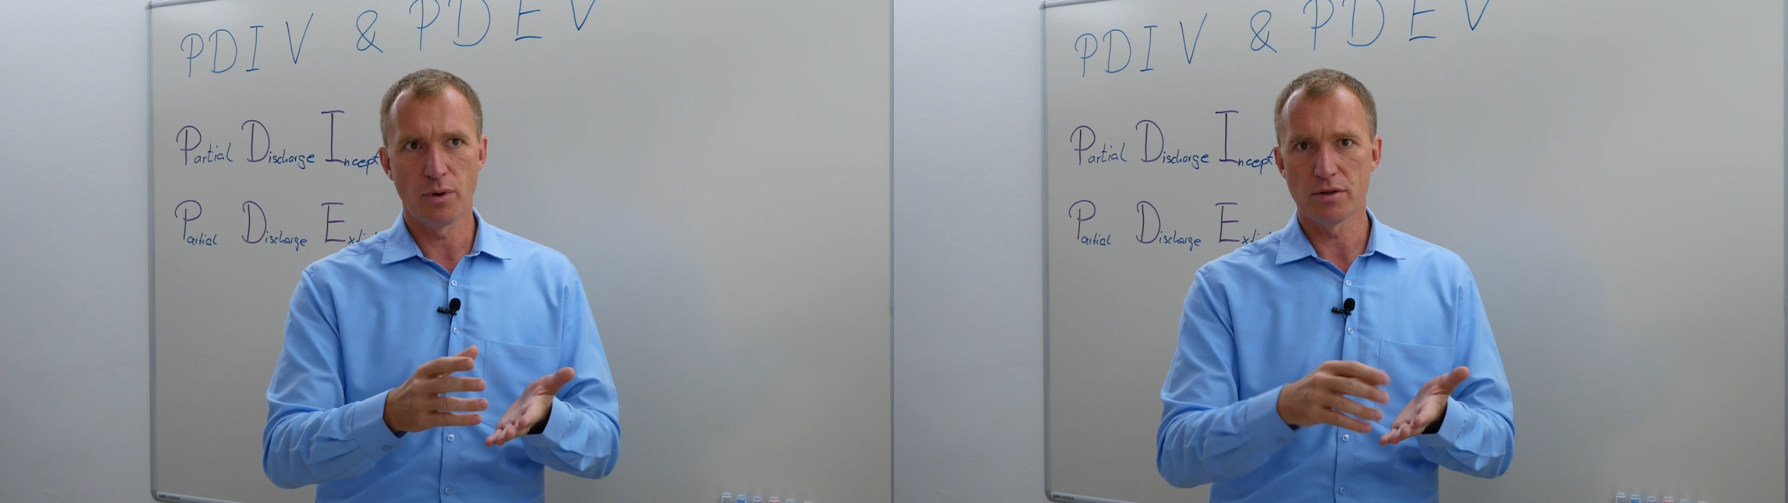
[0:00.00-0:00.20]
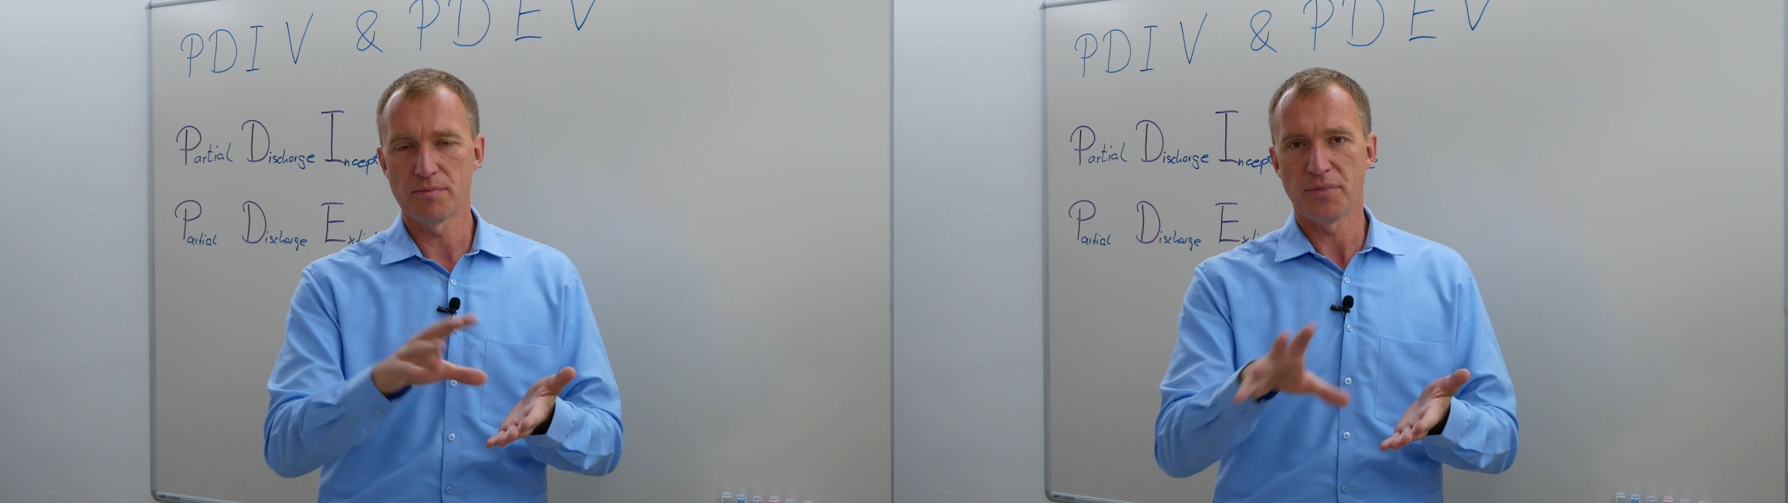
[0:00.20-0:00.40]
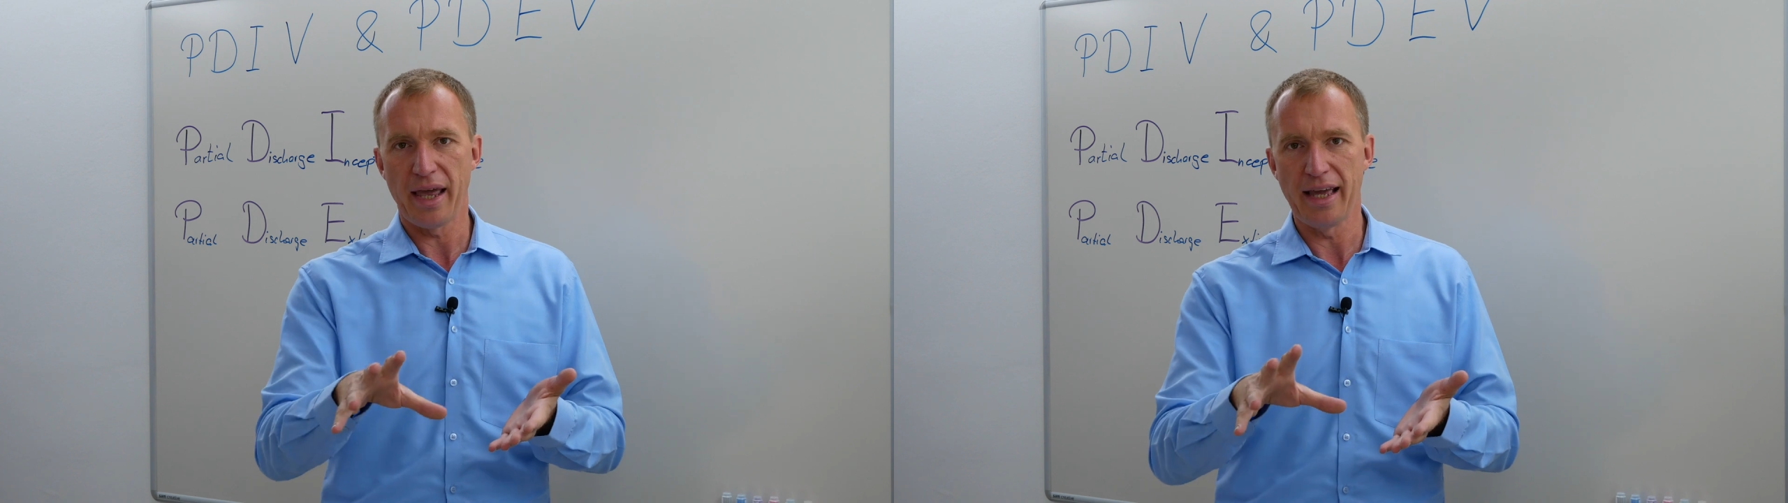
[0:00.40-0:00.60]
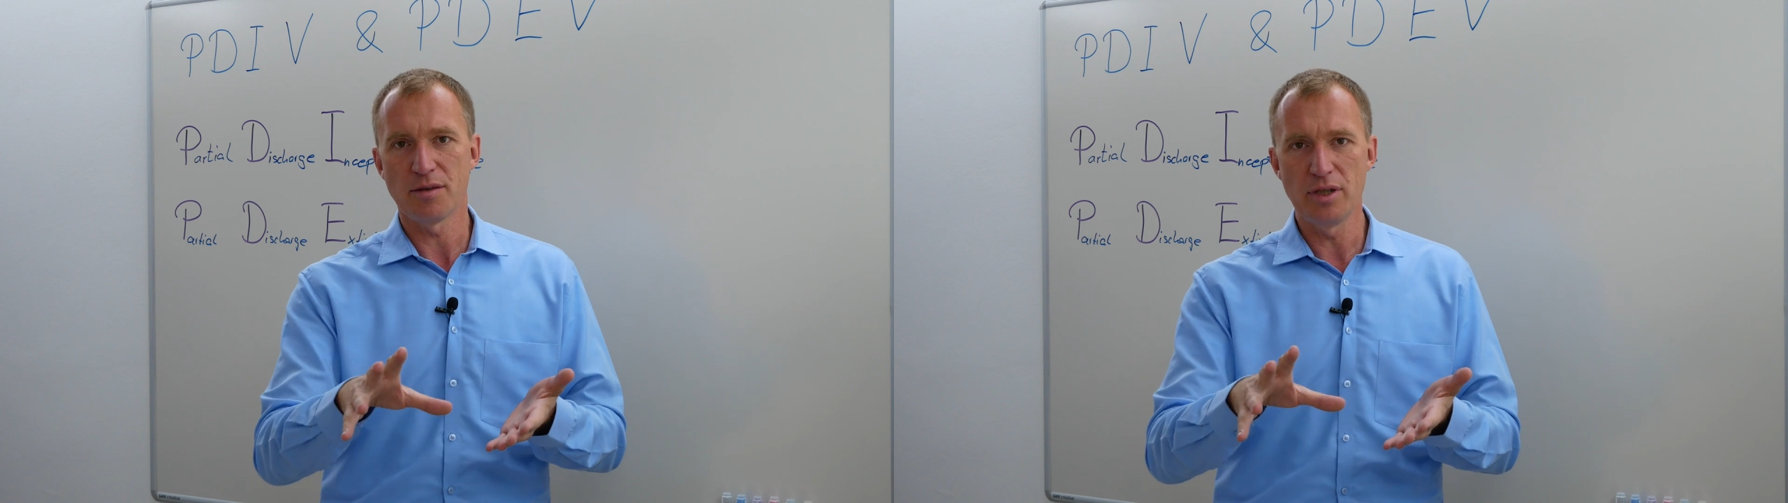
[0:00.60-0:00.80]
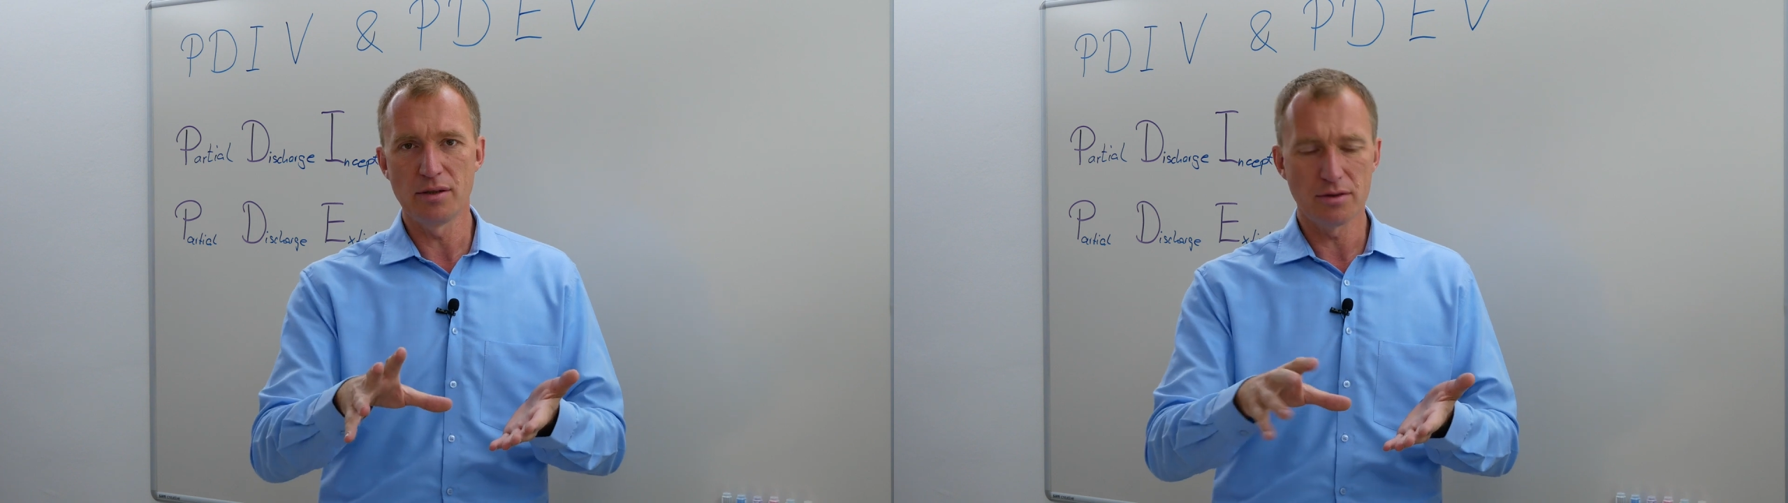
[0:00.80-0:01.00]
was
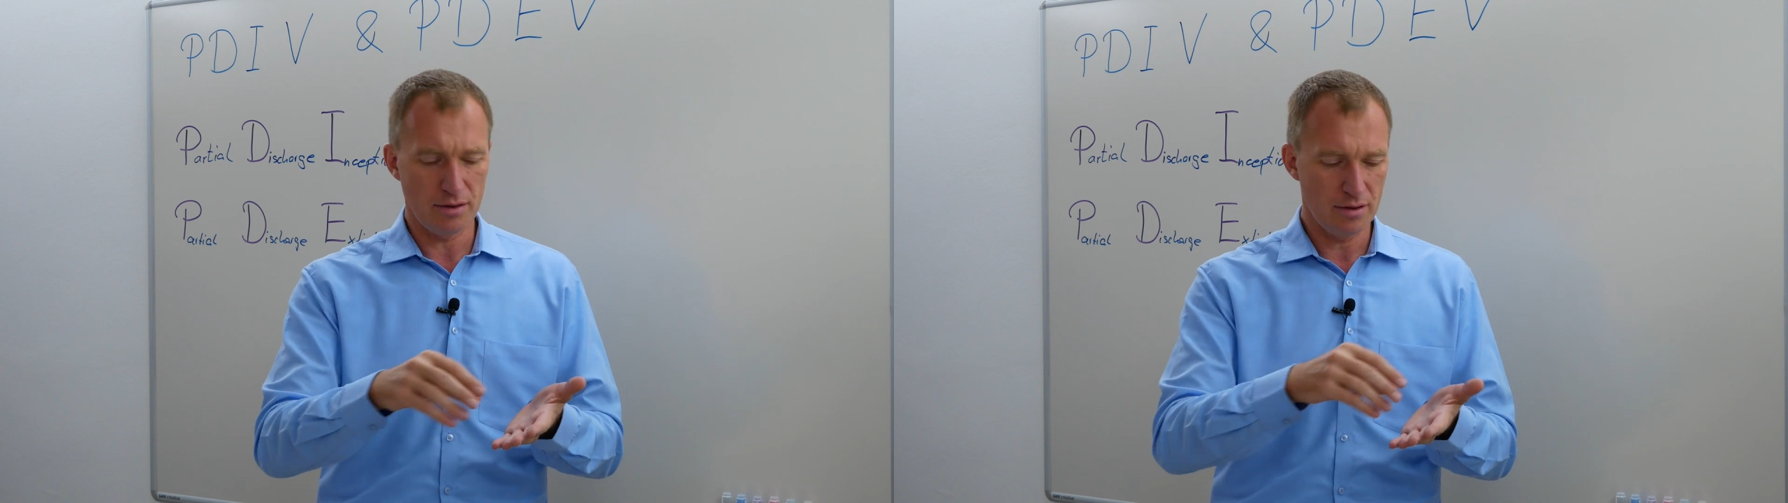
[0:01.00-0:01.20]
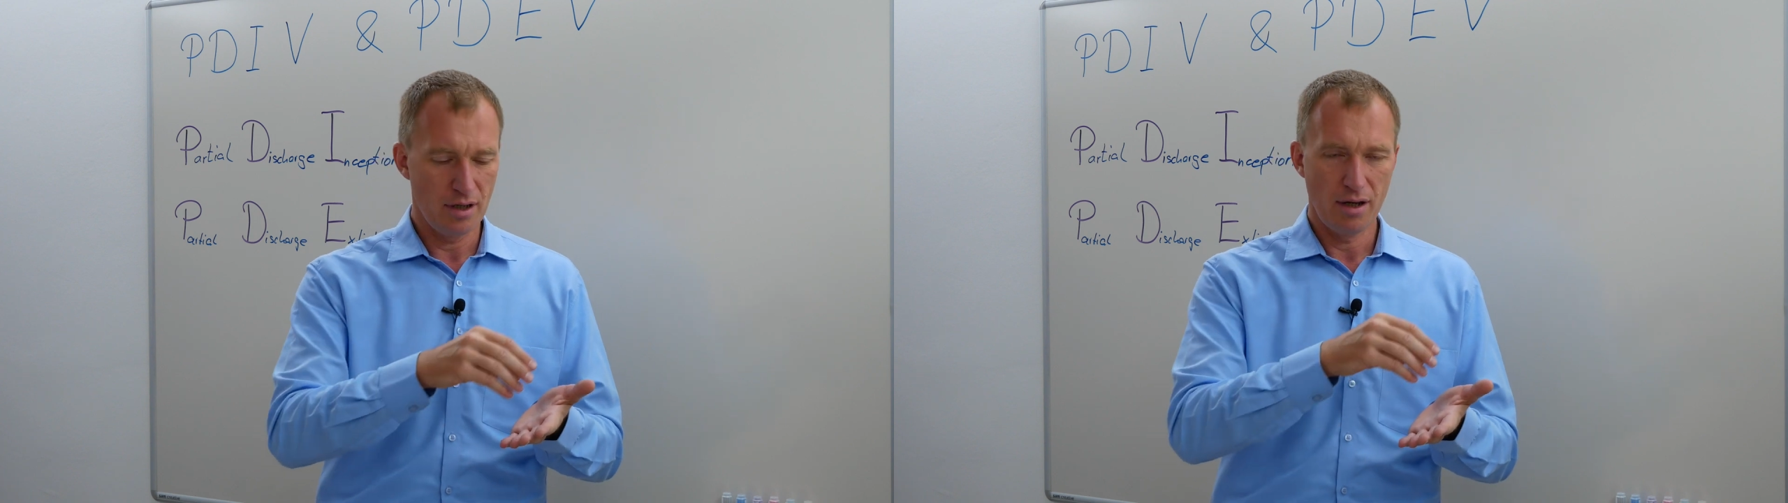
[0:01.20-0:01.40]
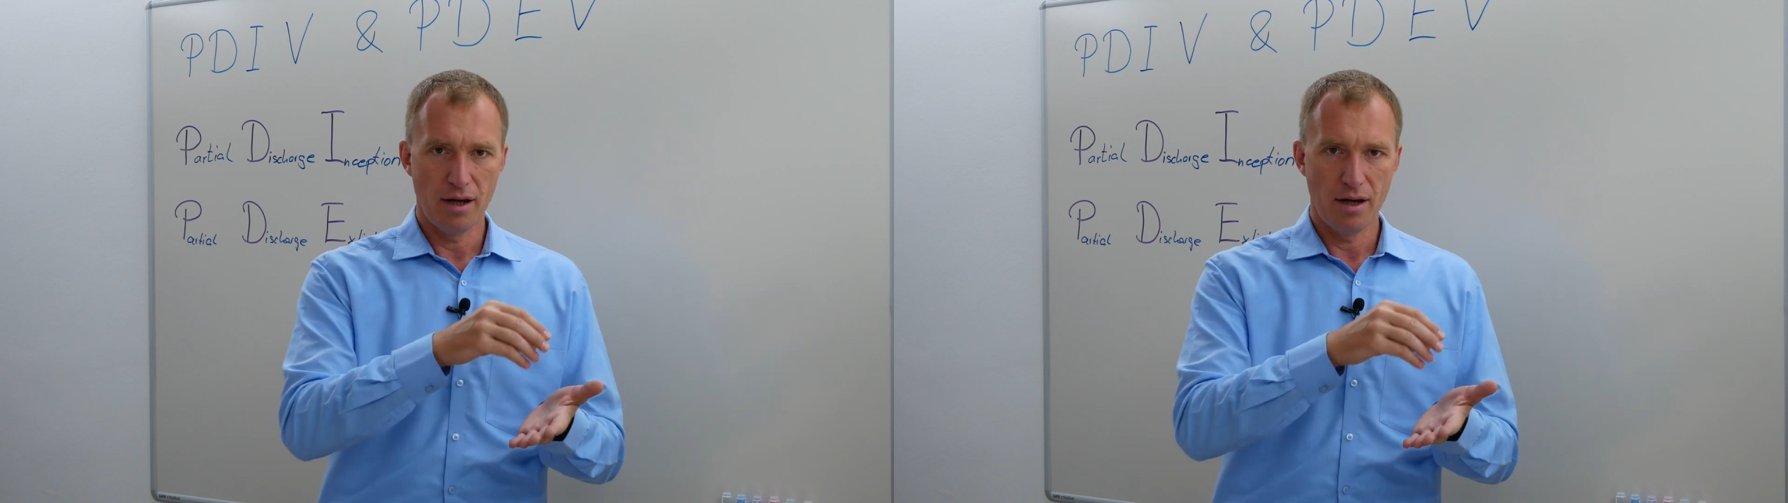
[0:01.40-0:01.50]
eight meters